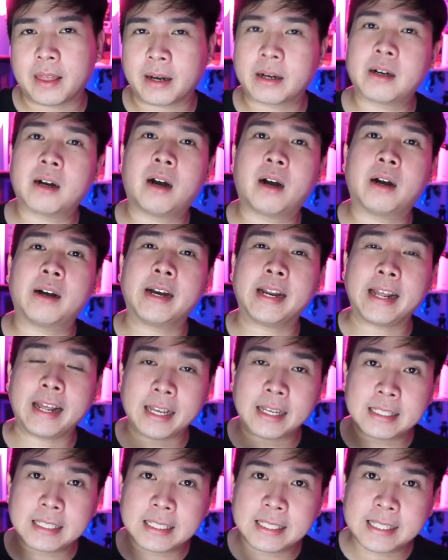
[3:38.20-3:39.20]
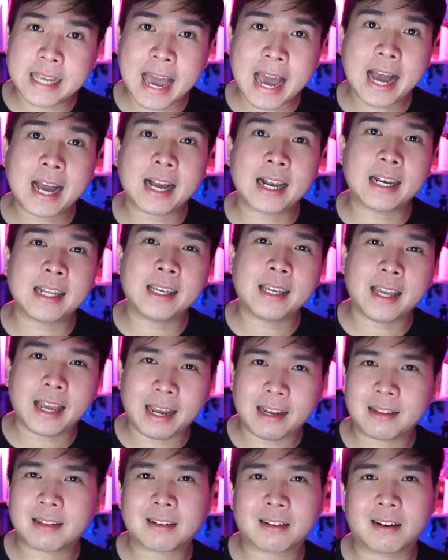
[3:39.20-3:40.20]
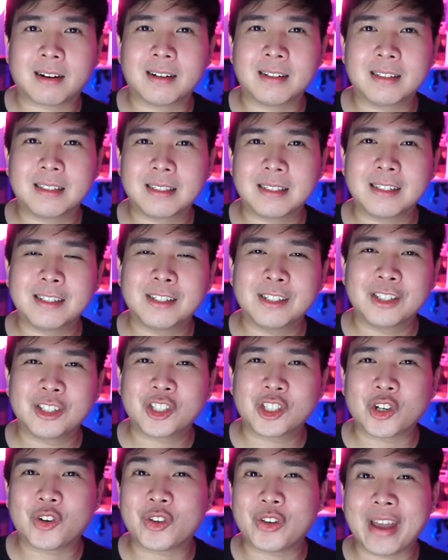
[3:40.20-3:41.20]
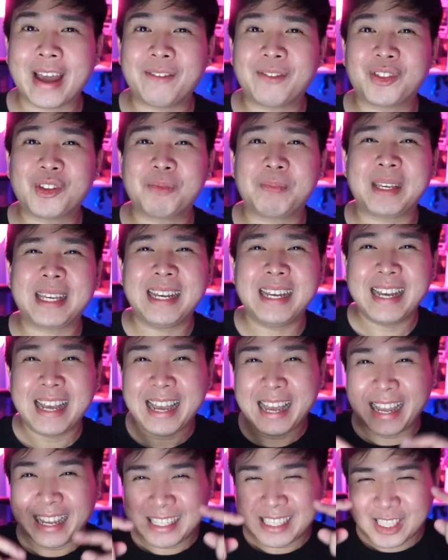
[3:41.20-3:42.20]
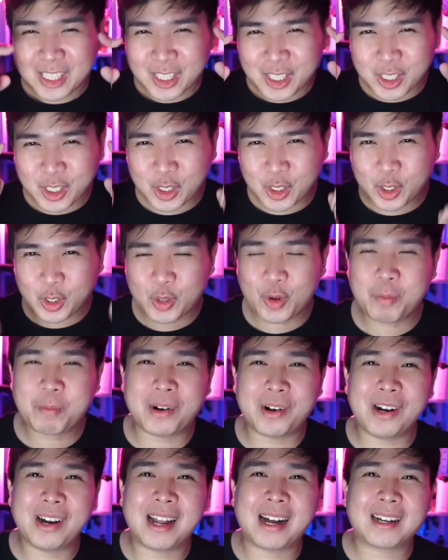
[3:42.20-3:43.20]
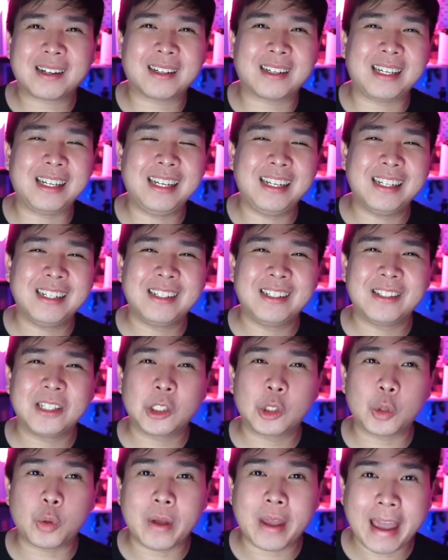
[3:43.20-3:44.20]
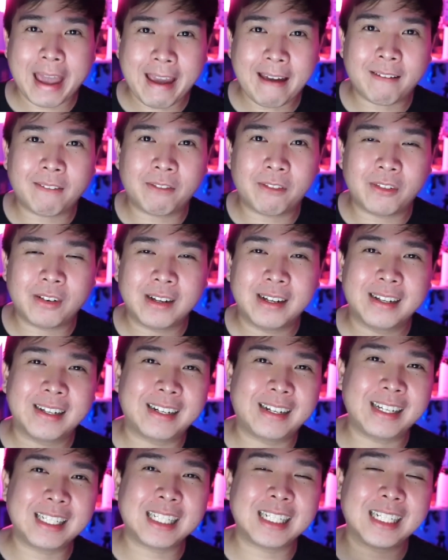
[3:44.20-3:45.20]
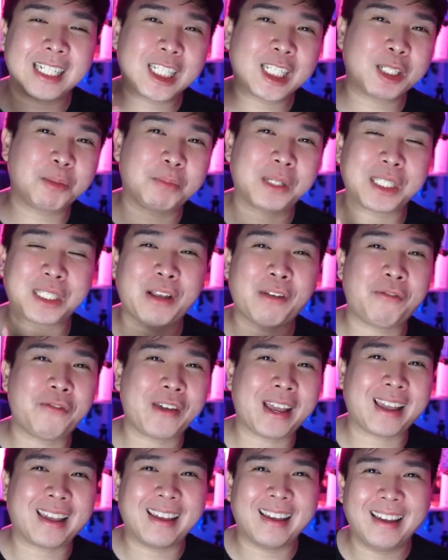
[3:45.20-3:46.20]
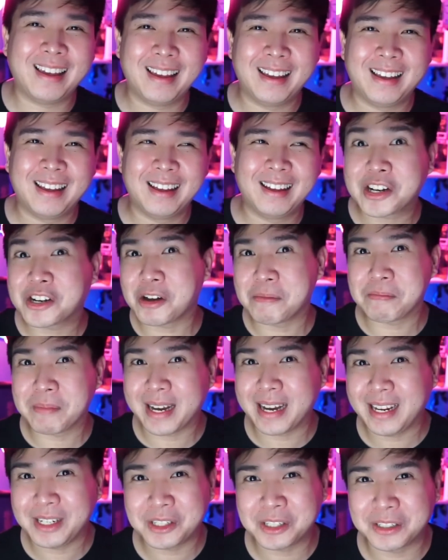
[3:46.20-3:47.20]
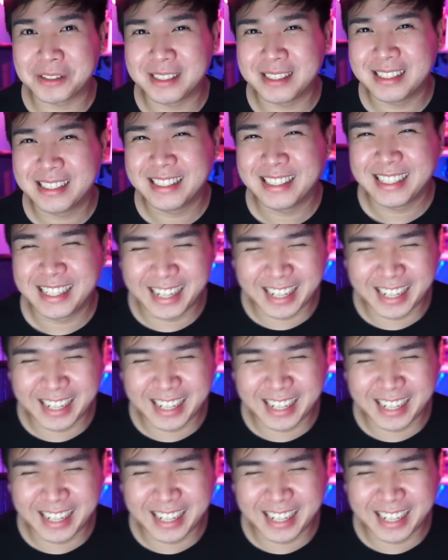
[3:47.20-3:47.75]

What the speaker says: there are exactly 8 cards. So you have to be super lucky to have this specific card combination.